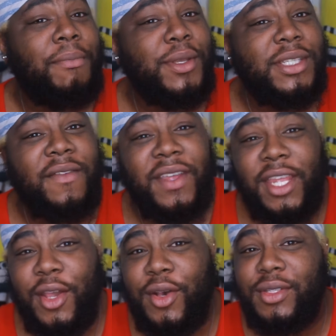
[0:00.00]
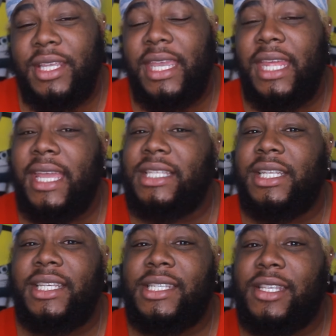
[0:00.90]
music videos and getting into
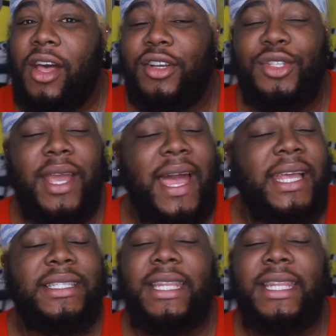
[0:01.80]
these songs, you guys,